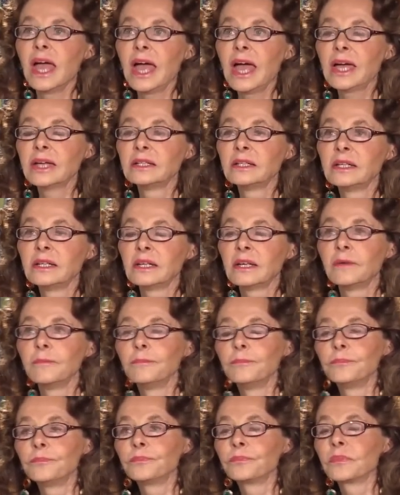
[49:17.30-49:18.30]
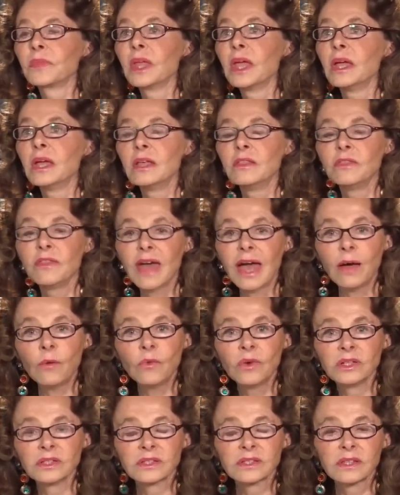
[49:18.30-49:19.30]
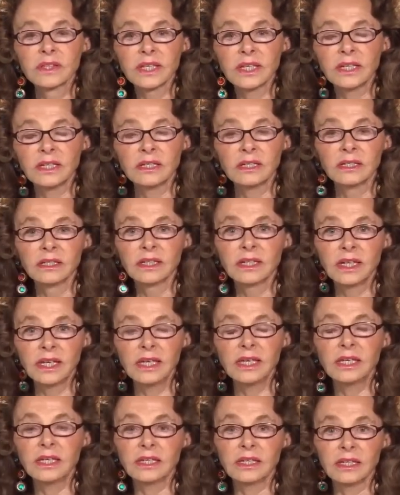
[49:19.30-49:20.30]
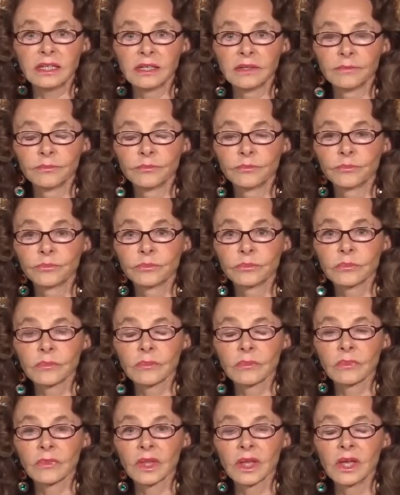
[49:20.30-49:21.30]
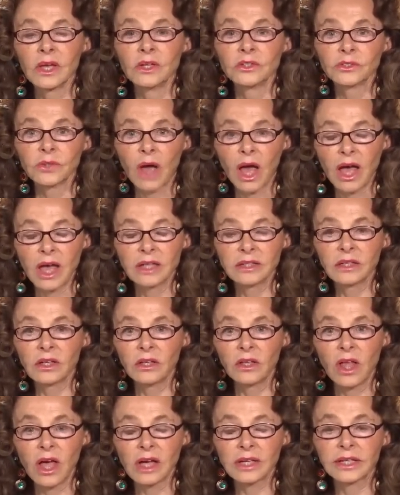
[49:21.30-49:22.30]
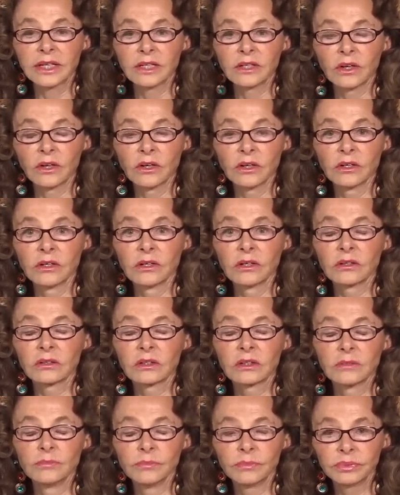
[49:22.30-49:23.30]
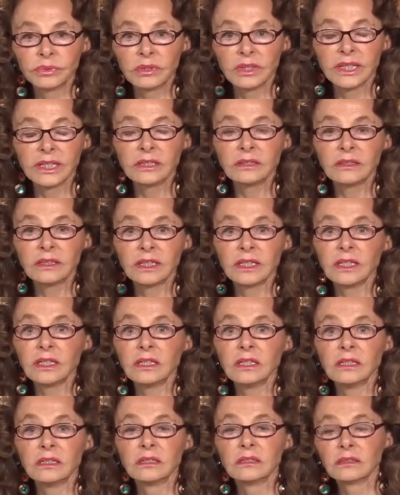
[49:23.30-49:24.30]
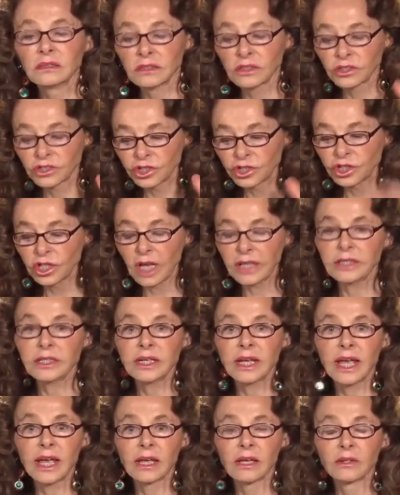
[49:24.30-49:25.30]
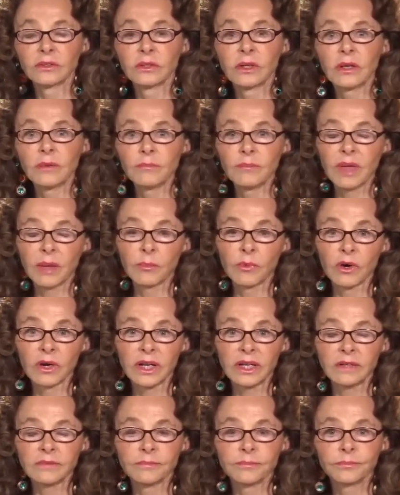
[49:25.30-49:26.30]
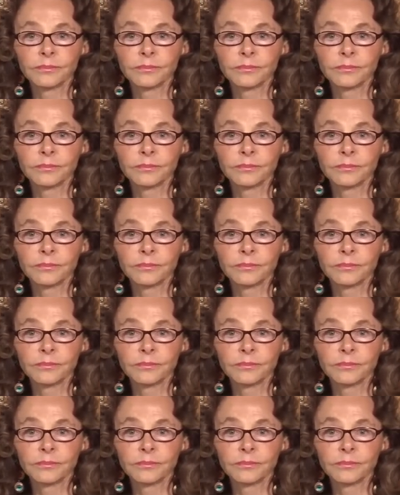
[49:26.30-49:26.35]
And that was the key to unlocking her completely shut down memory.